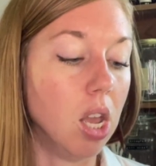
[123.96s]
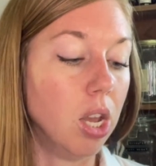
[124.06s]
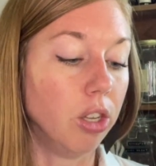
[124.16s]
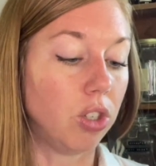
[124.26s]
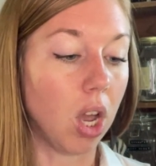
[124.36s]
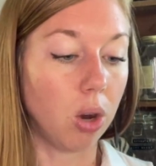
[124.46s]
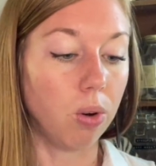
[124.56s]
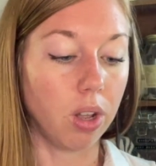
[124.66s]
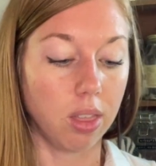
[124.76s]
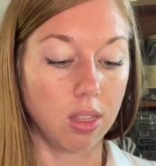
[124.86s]

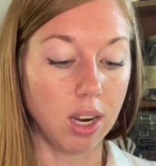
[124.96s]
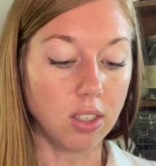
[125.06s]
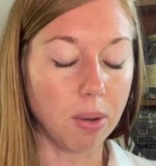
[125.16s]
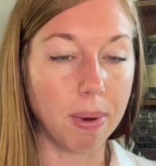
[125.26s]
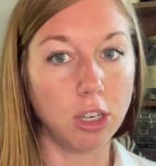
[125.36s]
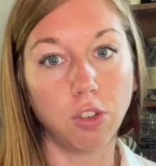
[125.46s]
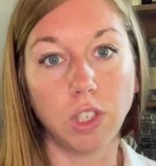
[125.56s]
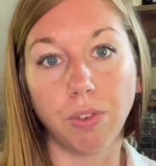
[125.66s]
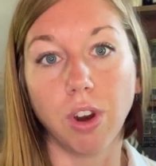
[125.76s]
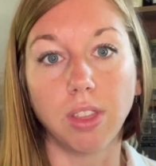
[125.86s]
So there's a bunch of
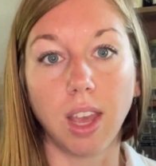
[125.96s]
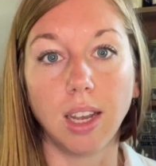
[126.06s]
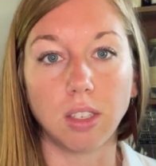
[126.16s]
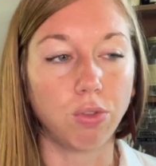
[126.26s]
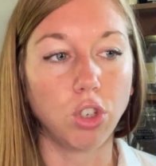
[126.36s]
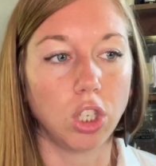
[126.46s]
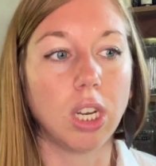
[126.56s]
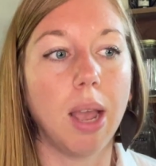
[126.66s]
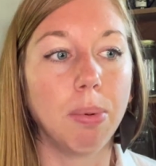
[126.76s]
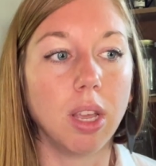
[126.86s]
different things. If you just
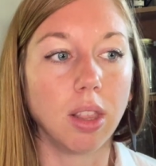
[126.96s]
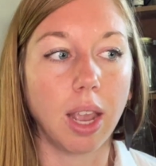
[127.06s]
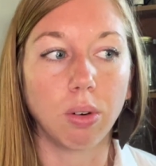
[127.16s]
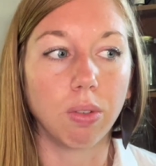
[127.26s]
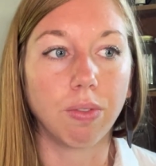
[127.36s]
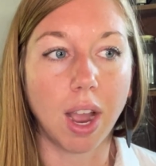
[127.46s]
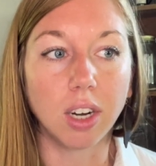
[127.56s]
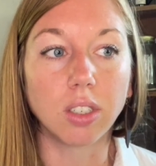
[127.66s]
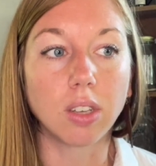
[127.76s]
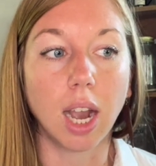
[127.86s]
type in like
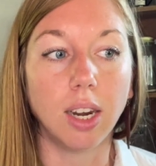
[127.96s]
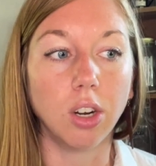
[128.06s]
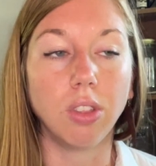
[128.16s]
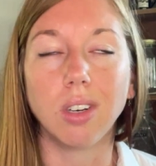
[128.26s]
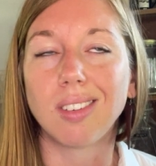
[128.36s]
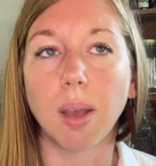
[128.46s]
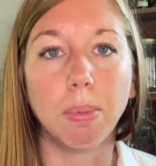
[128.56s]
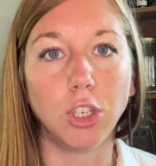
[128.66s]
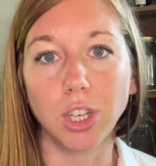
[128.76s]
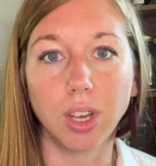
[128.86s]
fire cider, there's a
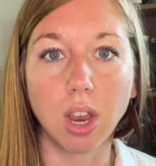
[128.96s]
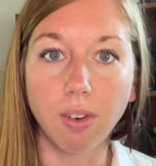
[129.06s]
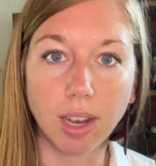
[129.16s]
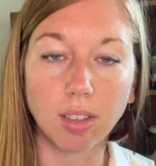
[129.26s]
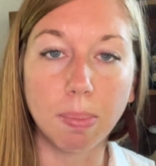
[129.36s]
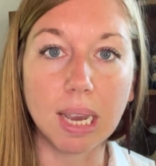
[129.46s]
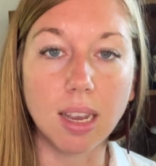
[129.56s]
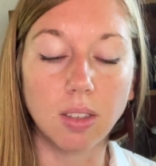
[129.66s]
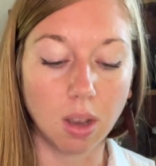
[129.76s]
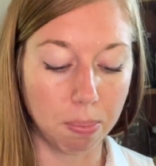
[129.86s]
bajillion
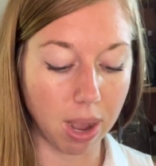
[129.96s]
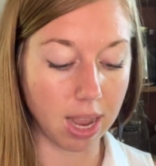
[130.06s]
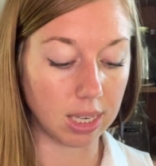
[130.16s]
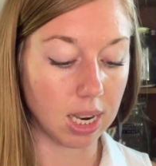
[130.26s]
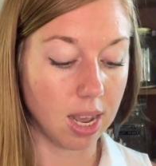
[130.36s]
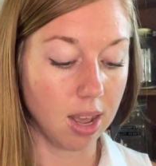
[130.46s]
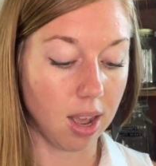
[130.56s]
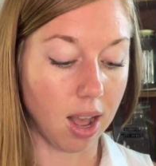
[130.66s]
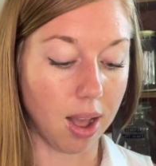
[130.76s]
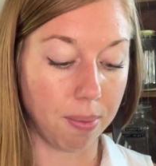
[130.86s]
recipes, but
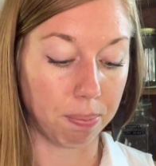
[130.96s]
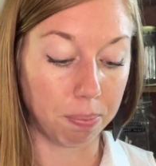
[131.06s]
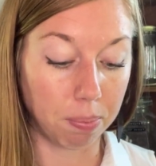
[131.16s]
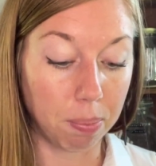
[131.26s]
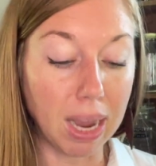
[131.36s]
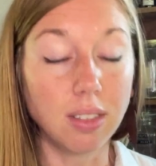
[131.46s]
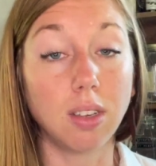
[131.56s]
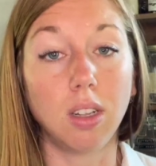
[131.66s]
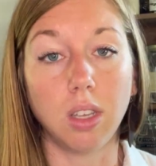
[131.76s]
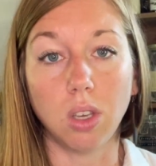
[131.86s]

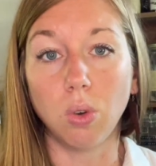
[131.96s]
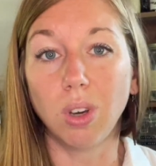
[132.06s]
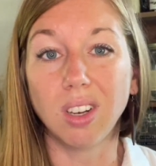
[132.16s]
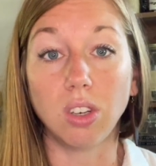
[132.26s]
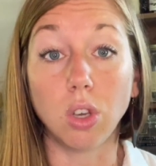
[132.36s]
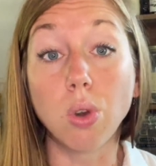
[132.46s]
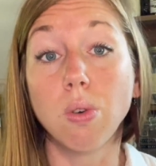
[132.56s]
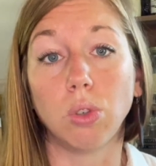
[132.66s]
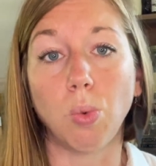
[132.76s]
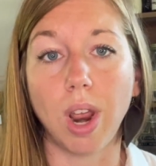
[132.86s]
basically, you can
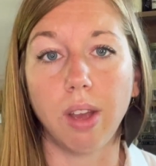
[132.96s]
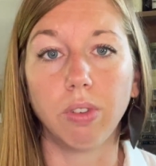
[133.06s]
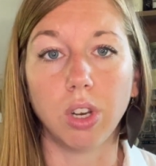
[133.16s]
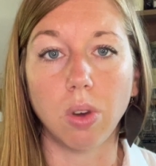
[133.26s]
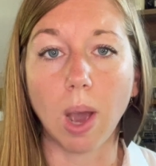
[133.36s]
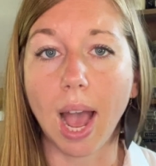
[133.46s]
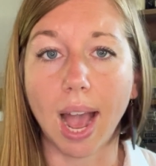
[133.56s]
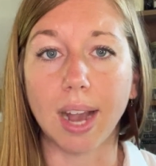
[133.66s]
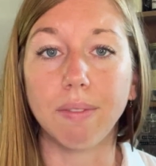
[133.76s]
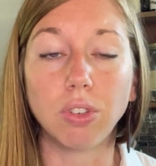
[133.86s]
use whatever you
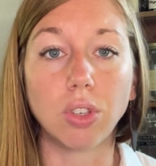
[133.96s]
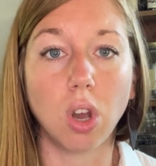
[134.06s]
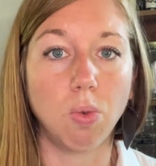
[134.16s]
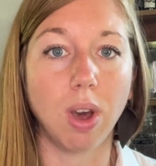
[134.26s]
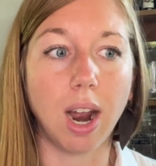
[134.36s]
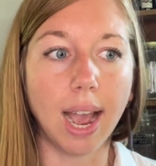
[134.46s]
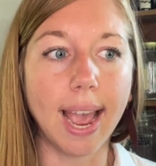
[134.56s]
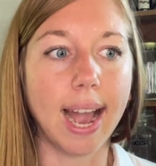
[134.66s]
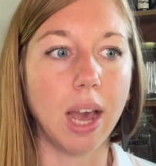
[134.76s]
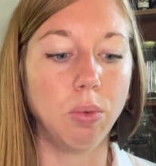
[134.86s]
have. So what I
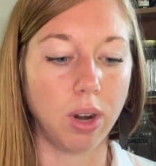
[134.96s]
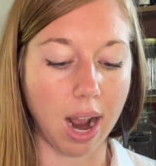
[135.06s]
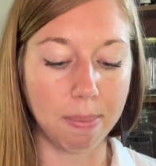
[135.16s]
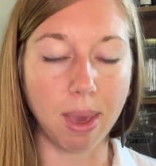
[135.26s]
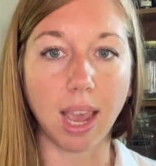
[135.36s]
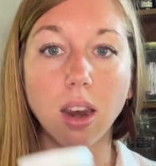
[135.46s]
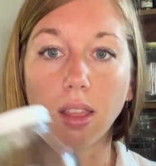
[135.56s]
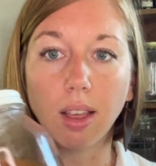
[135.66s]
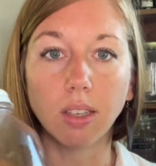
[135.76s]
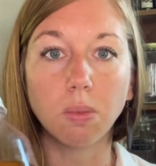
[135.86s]
had when I
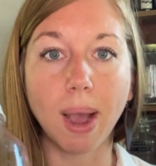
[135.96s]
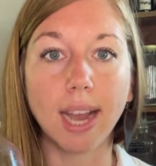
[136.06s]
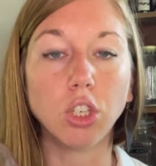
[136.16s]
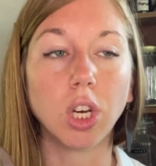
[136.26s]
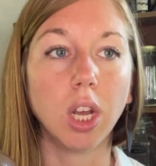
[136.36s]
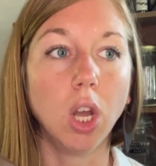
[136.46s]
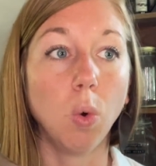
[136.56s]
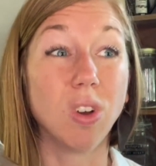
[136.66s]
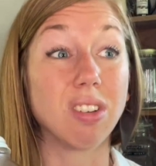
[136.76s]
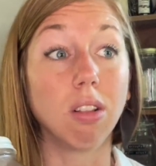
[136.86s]
made this batch
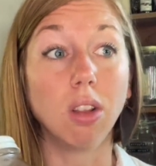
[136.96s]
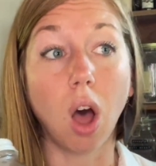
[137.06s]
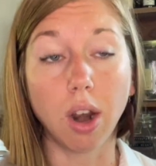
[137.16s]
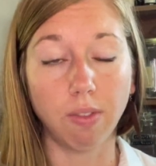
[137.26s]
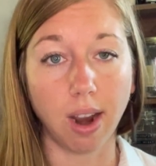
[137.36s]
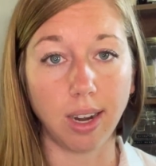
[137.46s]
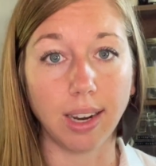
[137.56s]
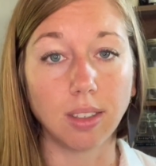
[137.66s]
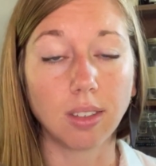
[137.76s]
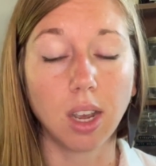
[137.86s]
was a lot of
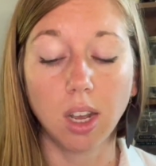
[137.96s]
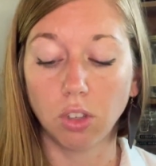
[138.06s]
onions.